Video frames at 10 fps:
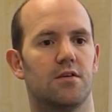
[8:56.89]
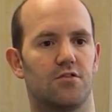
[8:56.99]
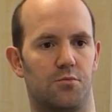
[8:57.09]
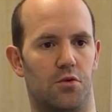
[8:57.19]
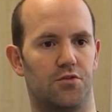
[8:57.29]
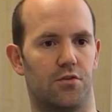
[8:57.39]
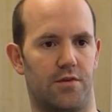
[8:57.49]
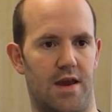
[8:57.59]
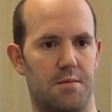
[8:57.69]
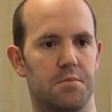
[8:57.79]
Smalltalk
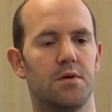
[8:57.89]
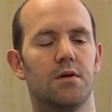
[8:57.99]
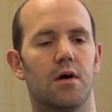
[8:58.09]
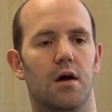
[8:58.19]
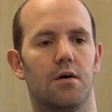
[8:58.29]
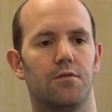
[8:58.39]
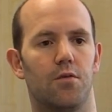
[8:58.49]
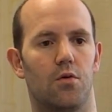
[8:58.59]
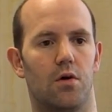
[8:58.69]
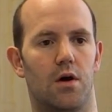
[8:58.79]
VM uh,
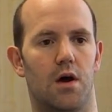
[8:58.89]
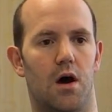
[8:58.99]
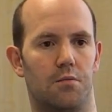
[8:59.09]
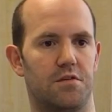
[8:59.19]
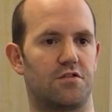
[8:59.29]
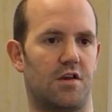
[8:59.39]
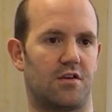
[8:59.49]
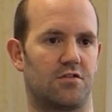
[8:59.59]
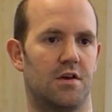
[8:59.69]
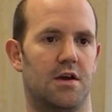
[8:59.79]
for uh, ARM
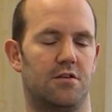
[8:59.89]
v6.